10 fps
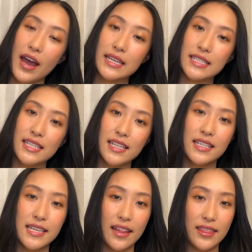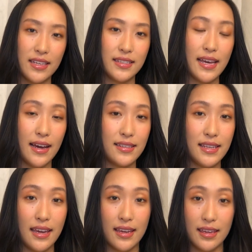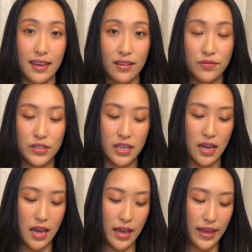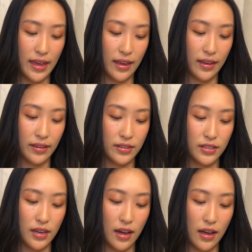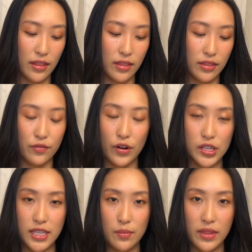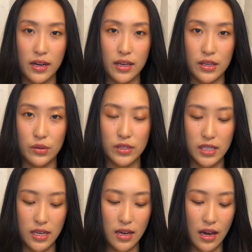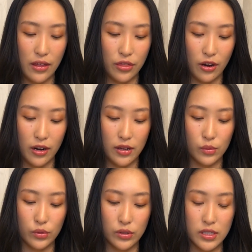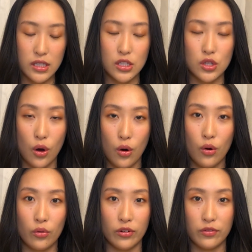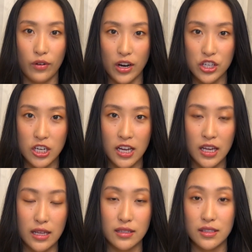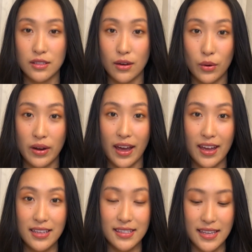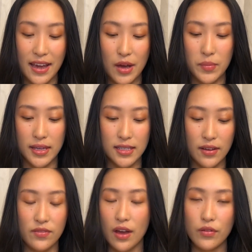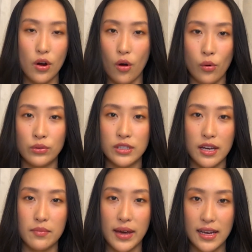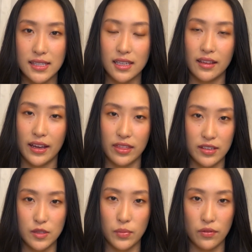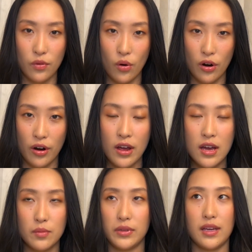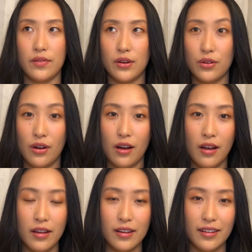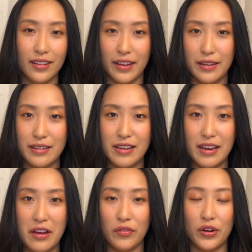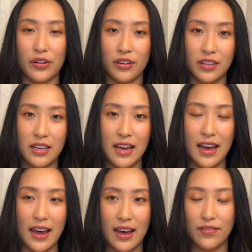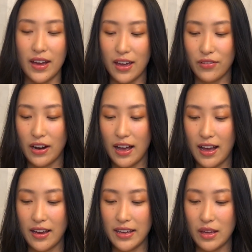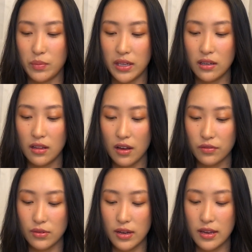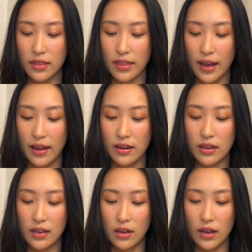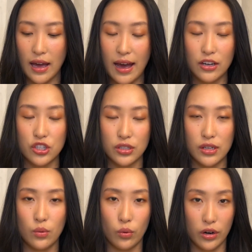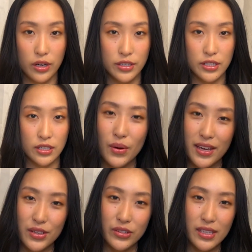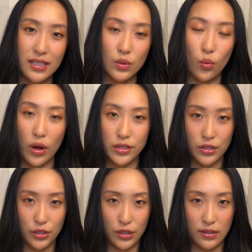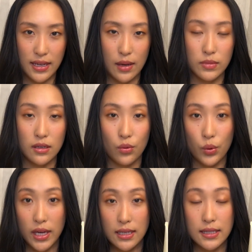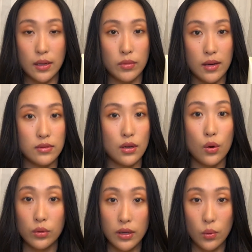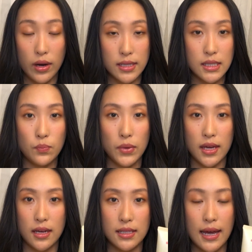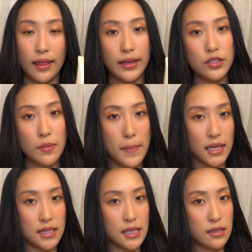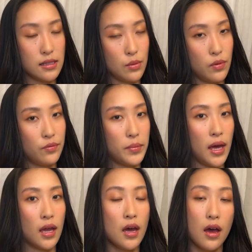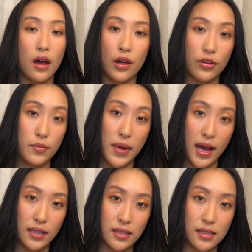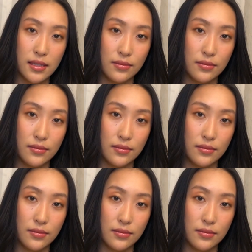I did get this as a gift, and the first time that I used it, I thought it was so refreshing and so nice because I've never owned a mask like this before, believe it or not. Like, never have I ever had a peel-off one that actually worked. So I use this 1 to 2 times a week, sometimes only once because I like to mix in some of my other masks.